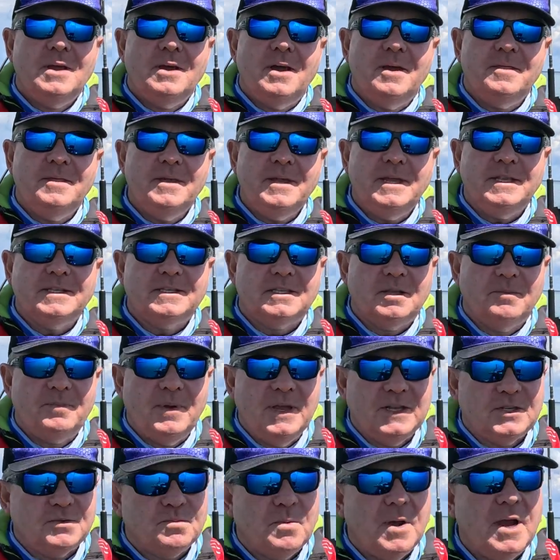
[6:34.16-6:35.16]
I think it's the
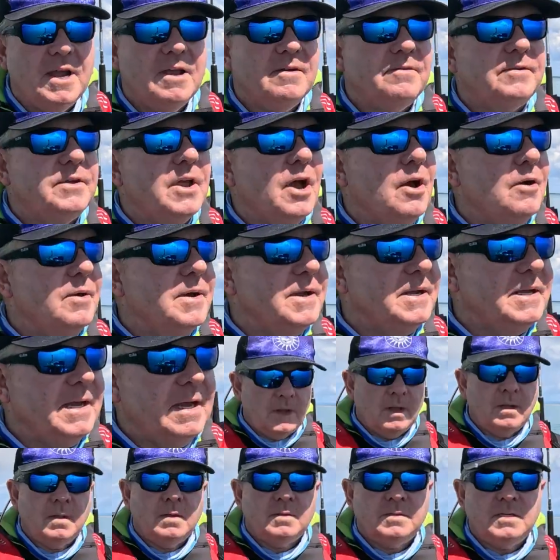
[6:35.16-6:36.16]
best way of going.
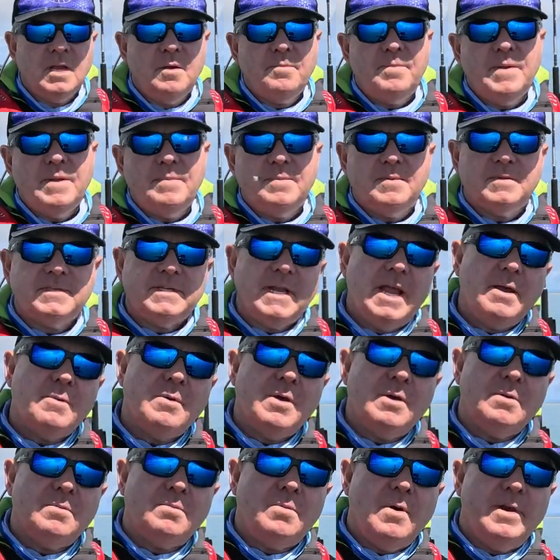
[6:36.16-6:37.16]
Some people say,
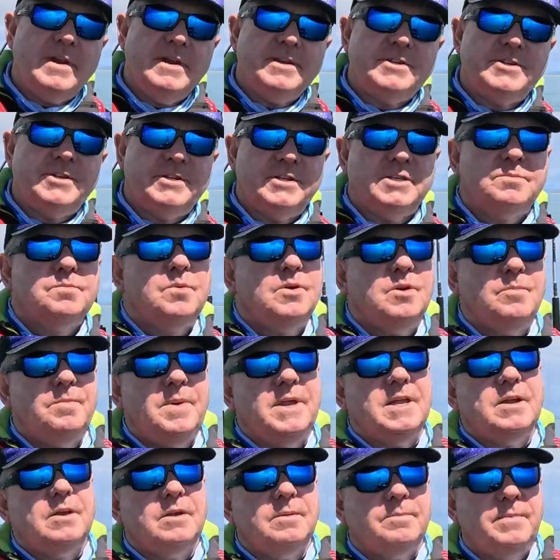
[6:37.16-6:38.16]
well, why don't you just put a
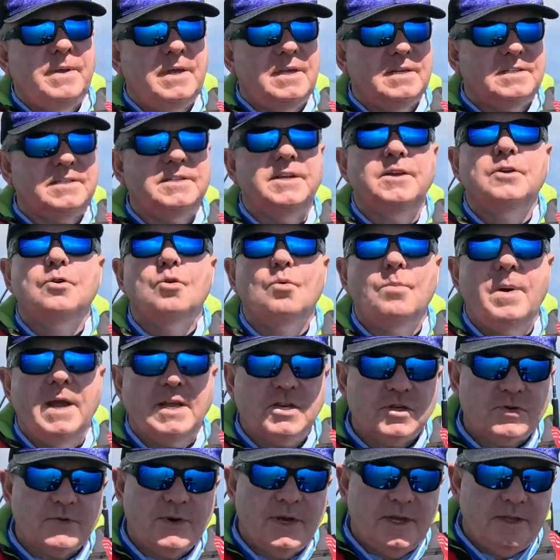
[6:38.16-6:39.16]
bigger single
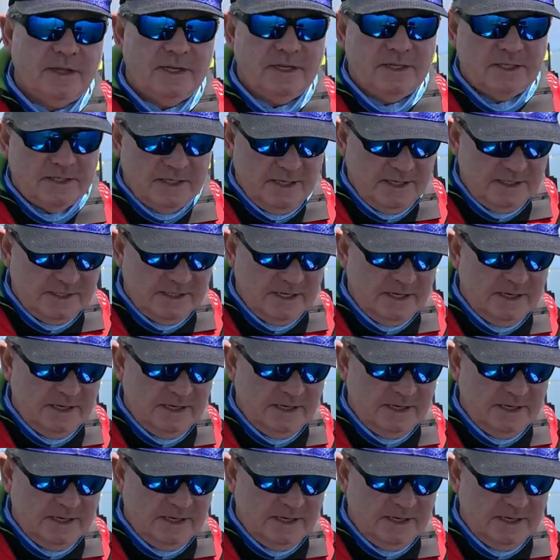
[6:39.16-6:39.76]
battery in these things?